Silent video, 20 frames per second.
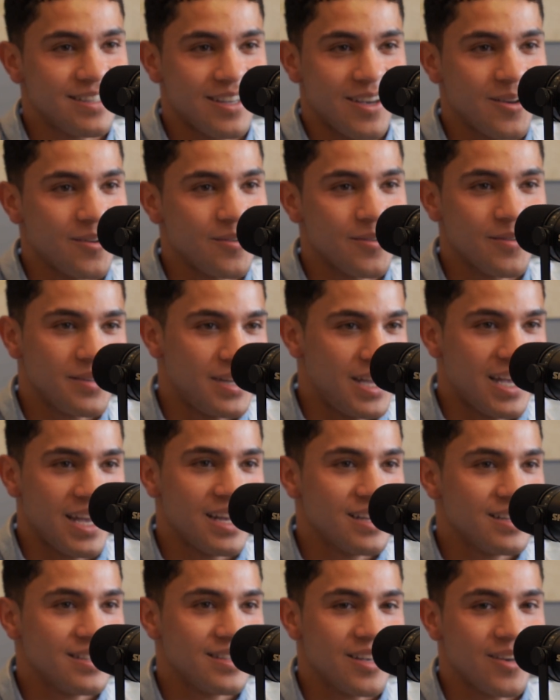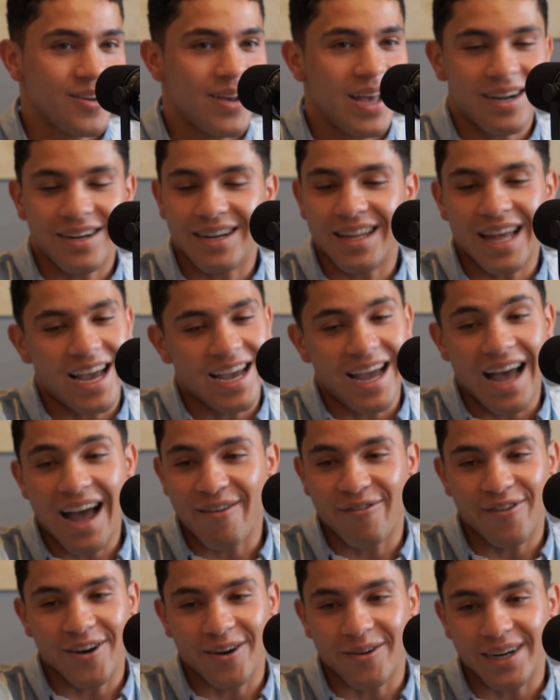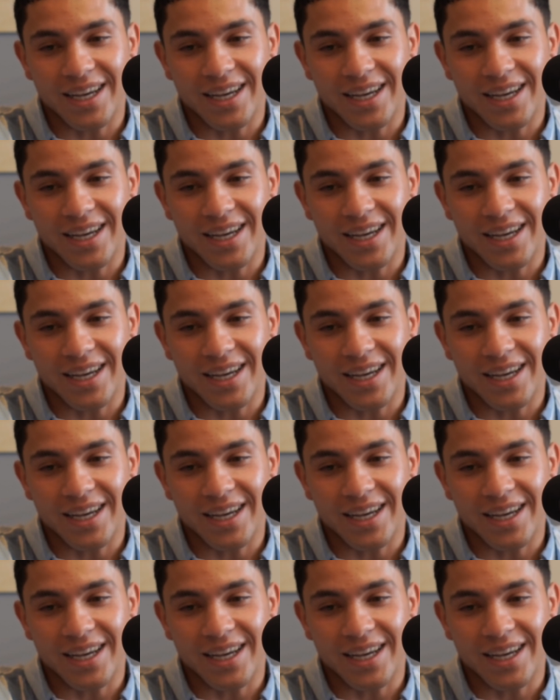So yeah, so I fuck